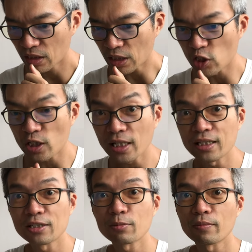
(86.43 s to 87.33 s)
itchy
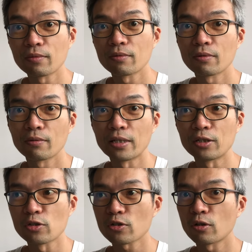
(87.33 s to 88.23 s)
hands when
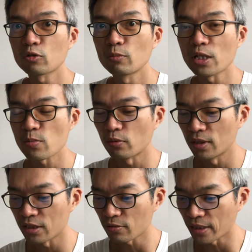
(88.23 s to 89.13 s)
you store too much
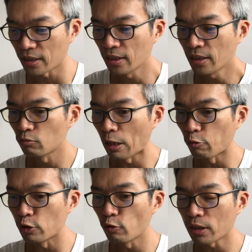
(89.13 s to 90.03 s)
bullets, right? What
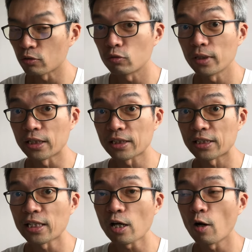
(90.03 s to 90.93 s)
would you want to do next?
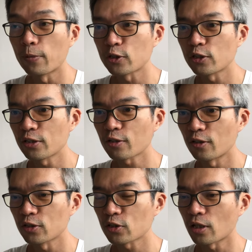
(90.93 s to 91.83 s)
Is there an opportunity
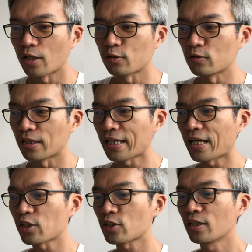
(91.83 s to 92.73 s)
cost uh, to the
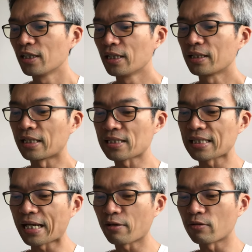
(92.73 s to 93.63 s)
cash that's
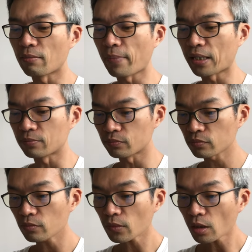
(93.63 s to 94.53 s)
lying in the bank?
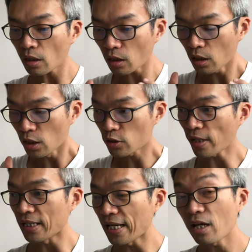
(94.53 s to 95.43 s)
So
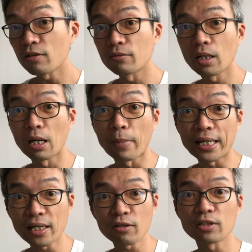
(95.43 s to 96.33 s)
at the end of, uh, by the
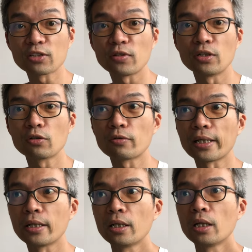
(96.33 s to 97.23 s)
end of this video,
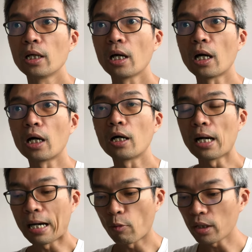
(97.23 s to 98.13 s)
right, uh,
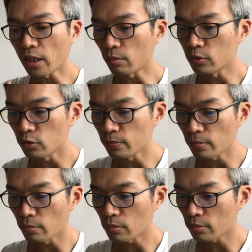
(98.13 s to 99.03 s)
I want to help you
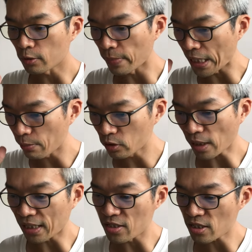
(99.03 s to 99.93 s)
to be able to
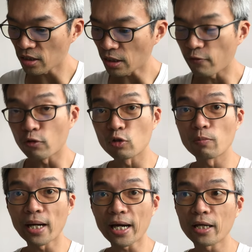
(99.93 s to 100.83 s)
answer if you could
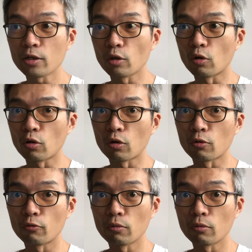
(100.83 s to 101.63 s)
buy your